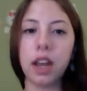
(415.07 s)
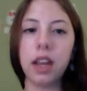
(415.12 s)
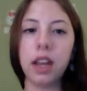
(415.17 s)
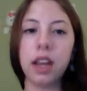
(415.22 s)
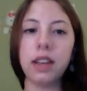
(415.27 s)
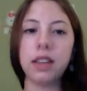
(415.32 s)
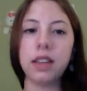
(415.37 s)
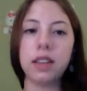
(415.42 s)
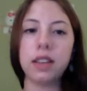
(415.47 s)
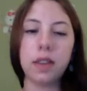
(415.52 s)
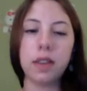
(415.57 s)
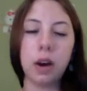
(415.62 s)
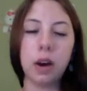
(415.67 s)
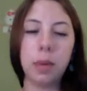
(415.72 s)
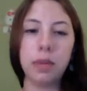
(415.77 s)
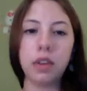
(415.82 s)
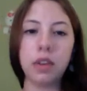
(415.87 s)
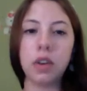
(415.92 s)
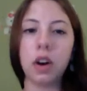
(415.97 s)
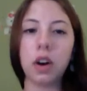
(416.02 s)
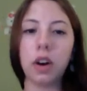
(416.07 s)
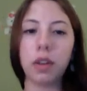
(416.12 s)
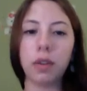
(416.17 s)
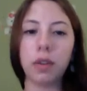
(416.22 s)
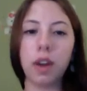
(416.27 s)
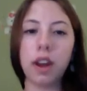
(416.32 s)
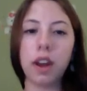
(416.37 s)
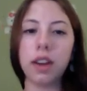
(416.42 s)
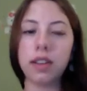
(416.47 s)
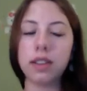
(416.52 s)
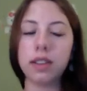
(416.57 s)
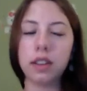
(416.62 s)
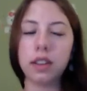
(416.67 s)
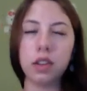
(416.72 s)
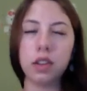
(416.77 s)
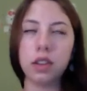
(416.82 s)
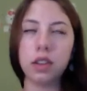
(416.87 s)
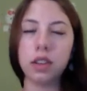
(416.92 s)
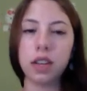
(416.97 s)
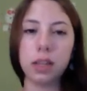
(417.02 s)
It's developed into arthritis.
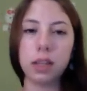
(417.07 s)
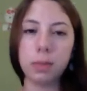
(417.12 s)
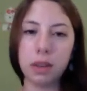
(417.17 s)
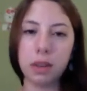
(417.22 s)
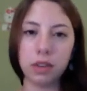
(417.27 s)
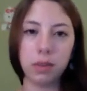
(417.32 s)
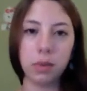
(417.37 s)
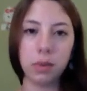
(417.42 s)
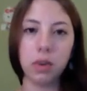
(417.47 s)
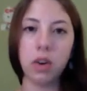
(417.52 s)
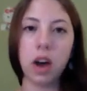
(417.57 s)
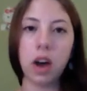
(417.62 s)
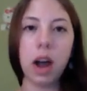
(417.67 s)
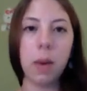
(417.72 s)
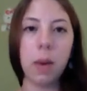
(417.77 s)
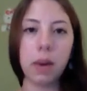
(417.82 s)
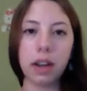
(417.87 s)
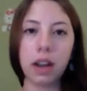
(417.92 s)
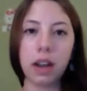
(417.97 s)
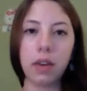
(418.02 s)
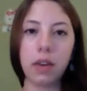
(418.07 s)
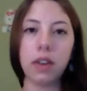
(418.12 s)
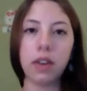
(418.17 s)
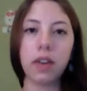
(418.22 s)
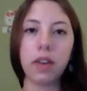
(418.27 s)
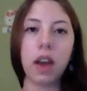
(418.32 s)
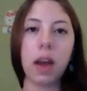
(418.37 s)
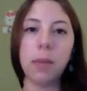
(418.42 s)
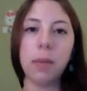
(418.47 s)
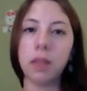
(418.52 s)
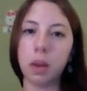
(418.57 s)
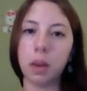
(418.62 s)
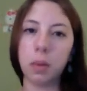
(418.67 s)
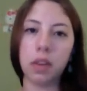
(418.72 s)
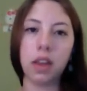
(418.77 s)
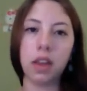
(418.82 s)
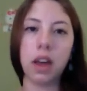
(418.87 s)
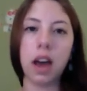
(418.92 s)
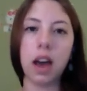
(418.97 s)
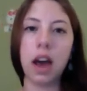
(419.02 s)
It's miserable. I want to get rid of it. I'm done with it.
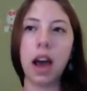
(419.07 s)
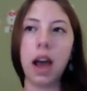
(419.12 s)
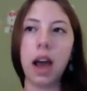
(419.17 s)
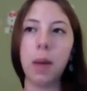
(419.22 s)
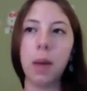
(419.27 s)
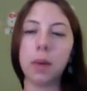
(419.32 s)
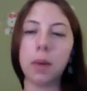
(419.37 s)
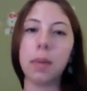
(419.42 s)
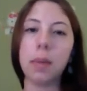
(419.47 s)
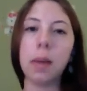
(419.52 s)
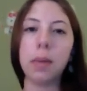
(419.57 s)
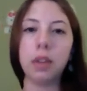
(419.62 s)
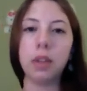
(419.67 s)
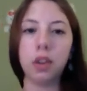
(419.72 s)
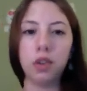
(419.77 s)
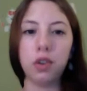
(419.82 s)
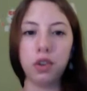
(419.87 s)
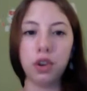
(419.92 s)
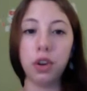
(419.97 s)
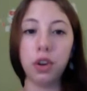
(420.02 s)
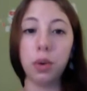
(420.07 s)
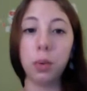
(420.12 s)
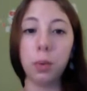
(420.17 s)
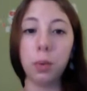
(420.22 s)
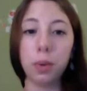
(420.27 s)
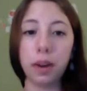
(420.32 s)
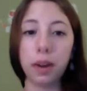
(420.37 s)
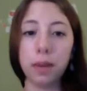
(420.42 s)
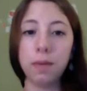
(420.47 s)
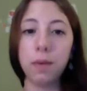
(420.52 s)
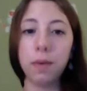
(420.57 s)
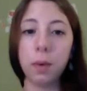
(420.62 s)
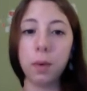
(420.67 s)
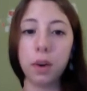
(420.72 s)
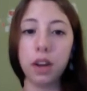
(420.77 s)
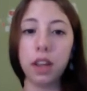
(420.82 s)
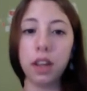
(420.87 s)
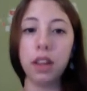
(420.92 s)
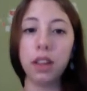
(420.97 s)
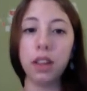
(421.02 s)
I want to be able to chew when I'm
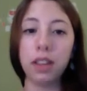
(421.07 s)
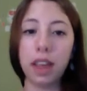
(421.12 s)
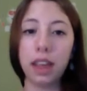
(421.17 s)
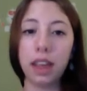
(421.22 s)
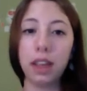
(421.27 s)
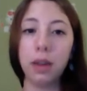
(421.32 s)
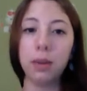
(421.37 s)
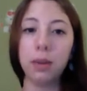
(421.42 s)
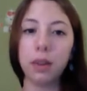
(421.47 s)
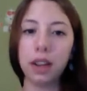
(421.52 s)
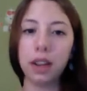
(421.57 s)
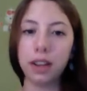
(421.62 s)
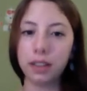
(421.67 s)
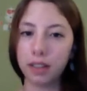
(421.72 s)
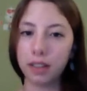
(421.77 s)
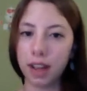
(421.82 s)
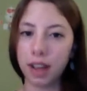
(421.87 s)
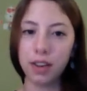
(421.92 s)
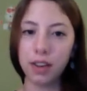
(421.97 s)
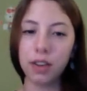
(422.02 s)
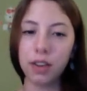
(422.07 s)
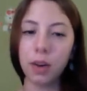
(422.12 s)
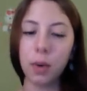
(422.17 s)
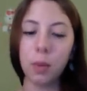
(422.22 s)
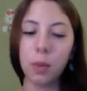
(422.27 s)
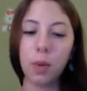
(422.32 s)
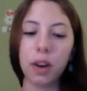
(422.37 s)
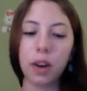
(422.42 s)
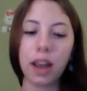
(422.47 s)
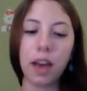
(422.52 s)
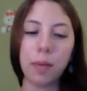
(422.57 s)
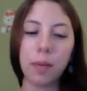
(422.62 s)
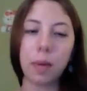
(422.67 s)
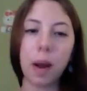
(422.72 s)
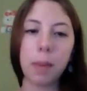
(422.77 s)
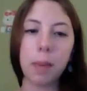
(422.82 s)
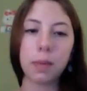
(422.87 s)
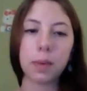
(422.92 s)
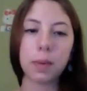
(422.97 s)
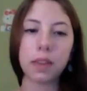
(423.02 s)
40. Thank you. Like, I don't want to have
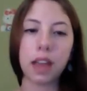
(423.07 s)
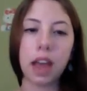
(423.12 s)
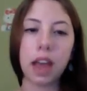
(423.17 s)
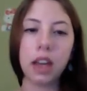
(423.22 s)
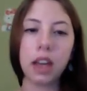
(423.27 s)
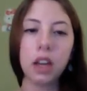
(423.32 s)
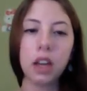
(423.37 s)
problems with that.